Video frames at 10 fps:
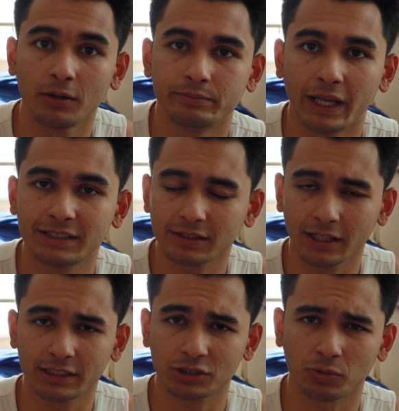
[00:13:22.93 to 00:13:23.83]

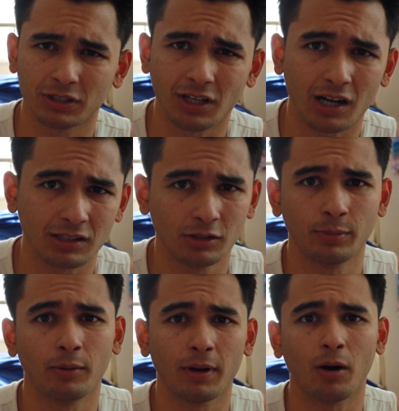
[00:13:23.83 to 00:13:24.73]
Basically, I just want to talk a little
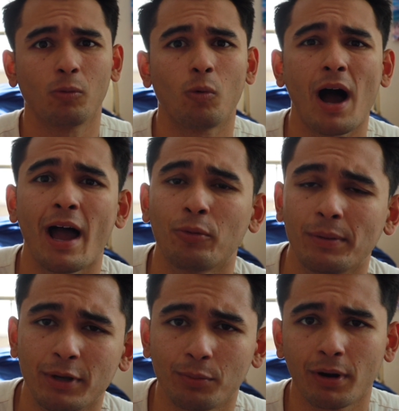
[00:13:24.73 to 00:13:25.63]
bit about why we
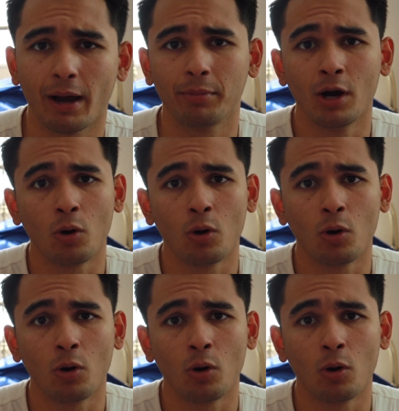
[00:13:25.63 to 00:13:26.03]
meal prep,